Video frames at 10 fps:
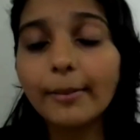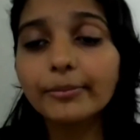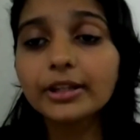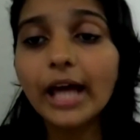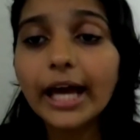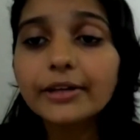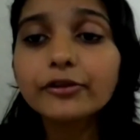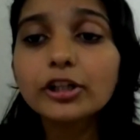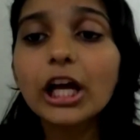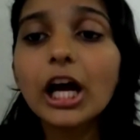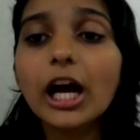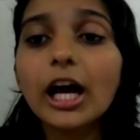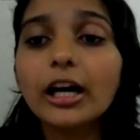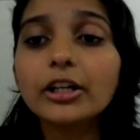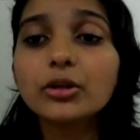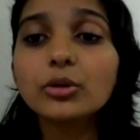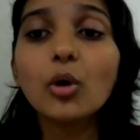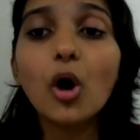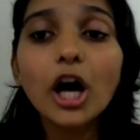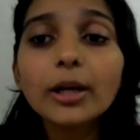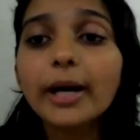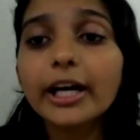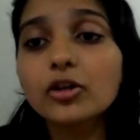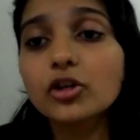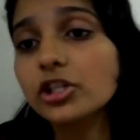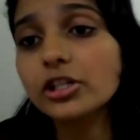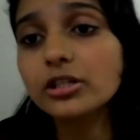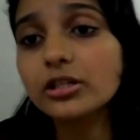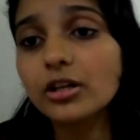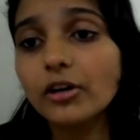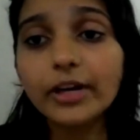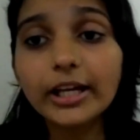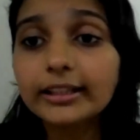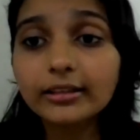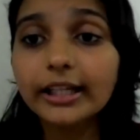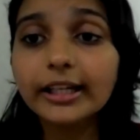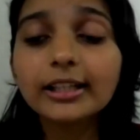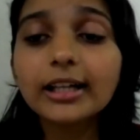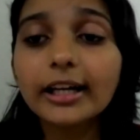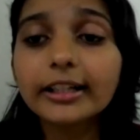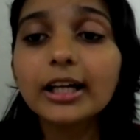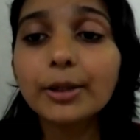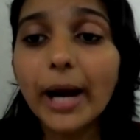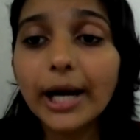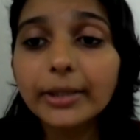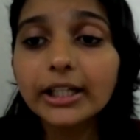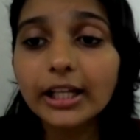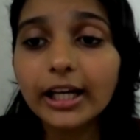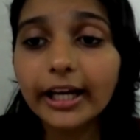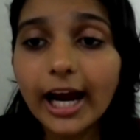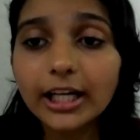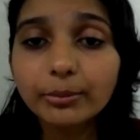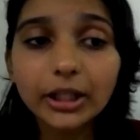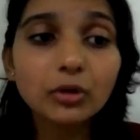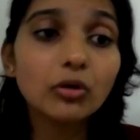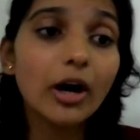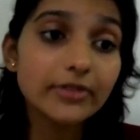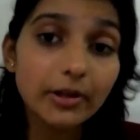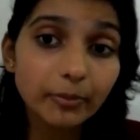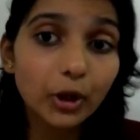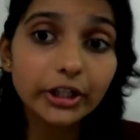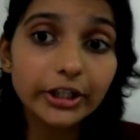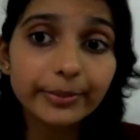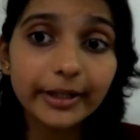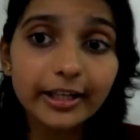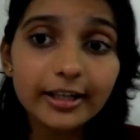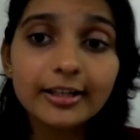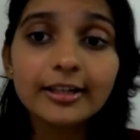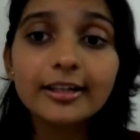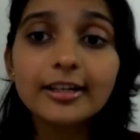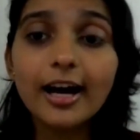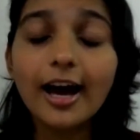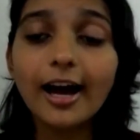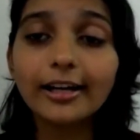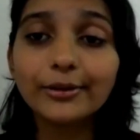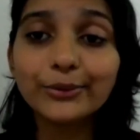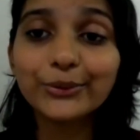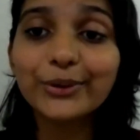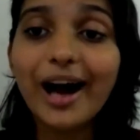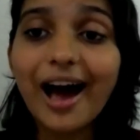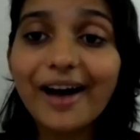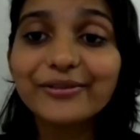thankful to all my coaches of an Nikhil Kanetkar Badminton Academy who have supported me and who have